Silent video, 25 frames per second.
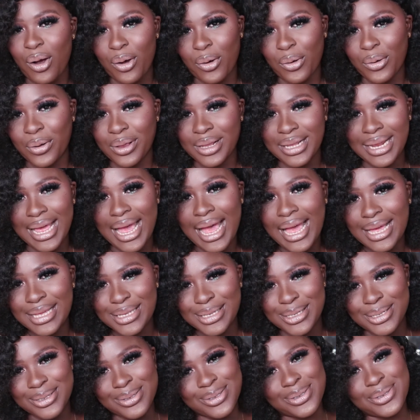on
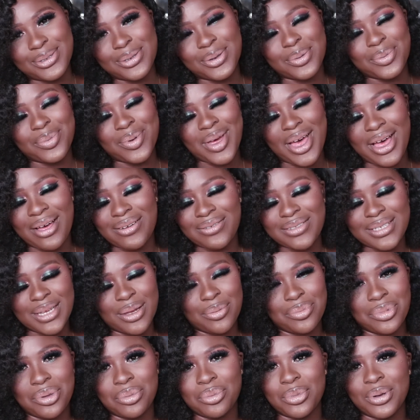YouTube
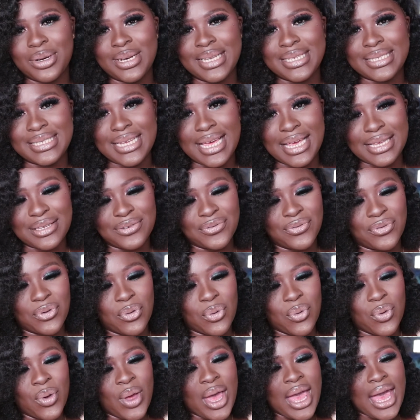after being monetized
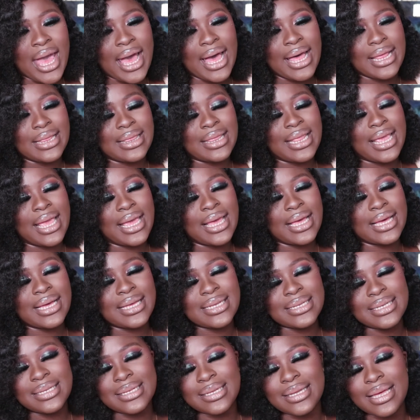for, I
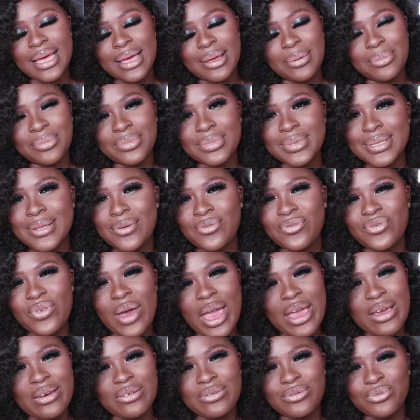think, um
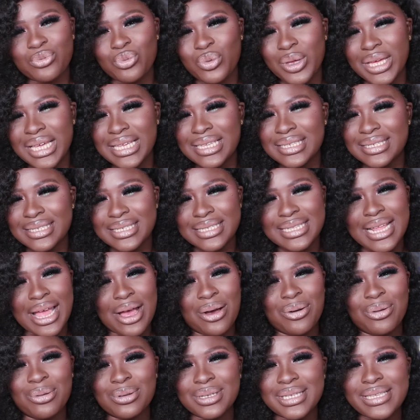five weeks
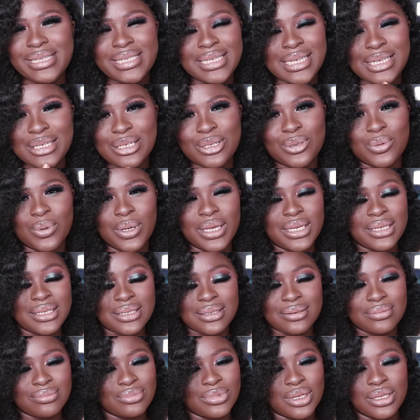now or six
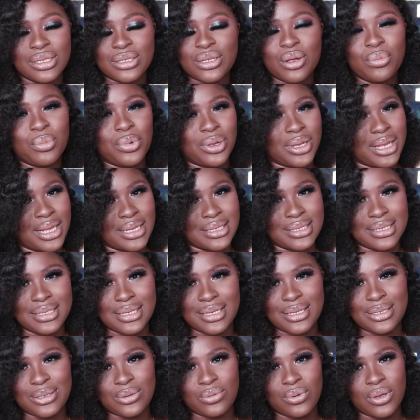weeks. It's not more than
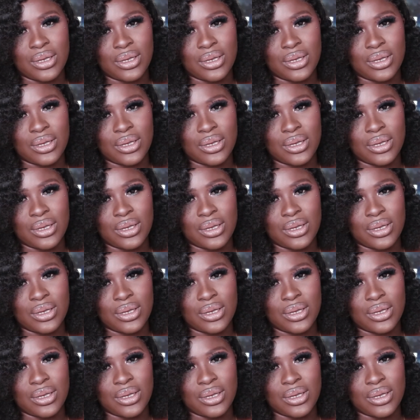six